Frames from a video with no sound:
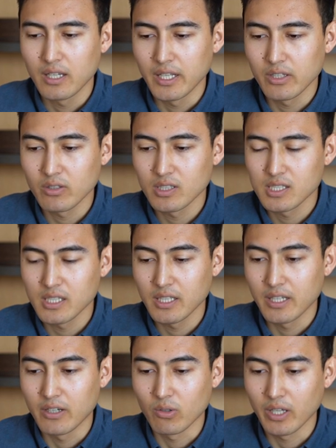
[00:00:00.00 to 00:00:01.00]
and you can see
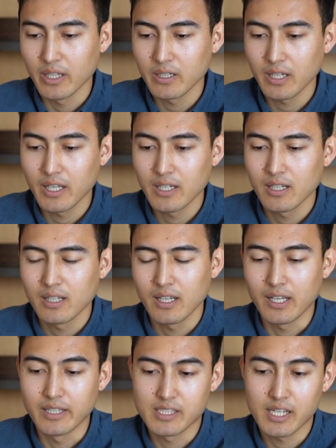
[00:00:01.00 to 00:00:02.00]
hit OK again,
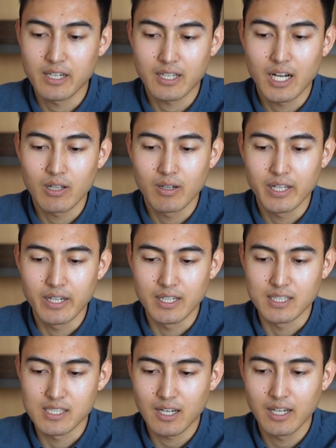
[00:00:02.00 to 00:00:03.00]
and it's gonna calculate
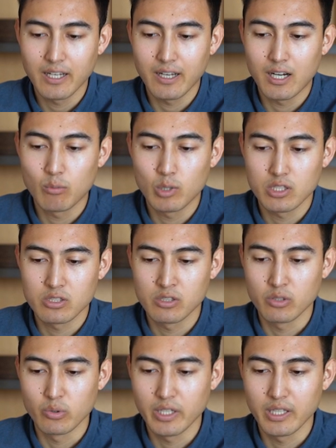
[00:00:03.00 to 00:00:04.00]
exactly how much
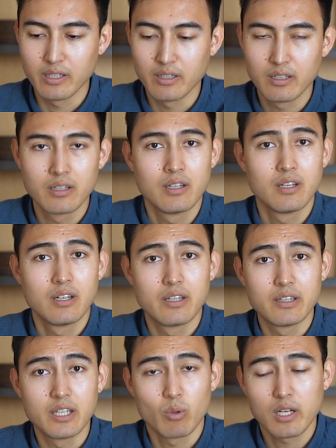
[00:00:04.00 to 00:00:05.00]
you need.
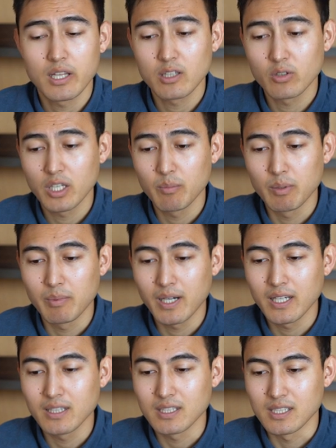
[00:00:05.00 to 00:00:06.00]
Now one thing to keep in
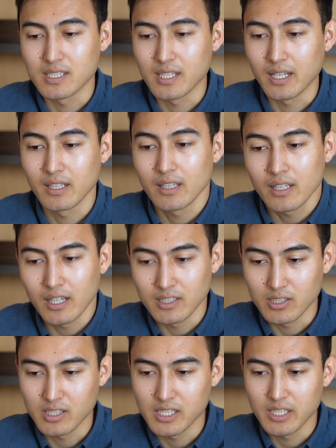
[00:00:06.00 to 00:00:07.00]
mind is that, as
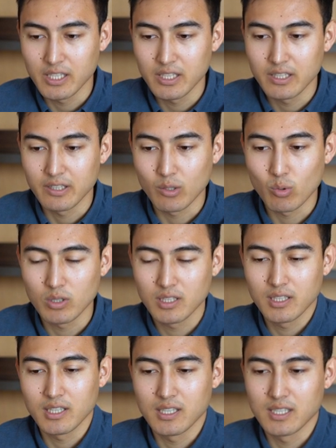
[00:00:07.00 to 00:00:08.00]
you can see here, the
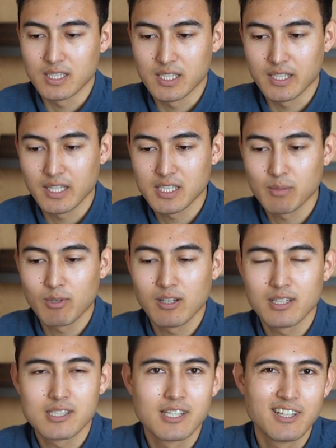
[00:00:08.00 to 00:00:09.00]
quantity is in
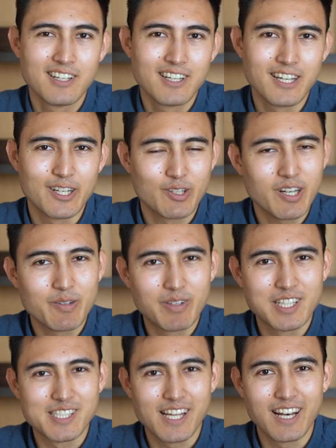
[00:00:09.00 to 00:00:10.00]
decimals and you can't
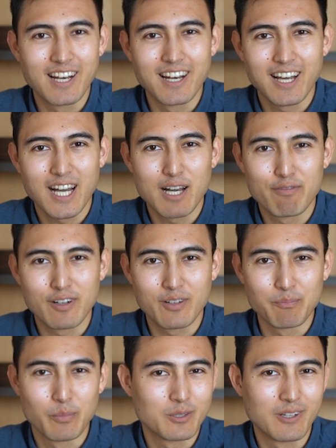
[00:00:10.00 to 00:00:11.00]
really sell half a
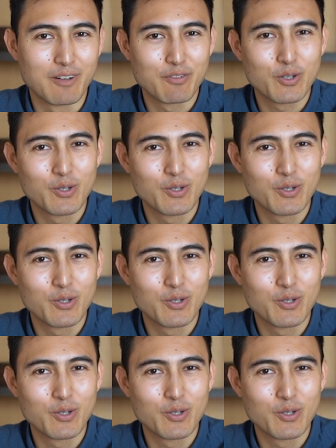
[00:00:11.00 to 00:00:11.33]
bottle of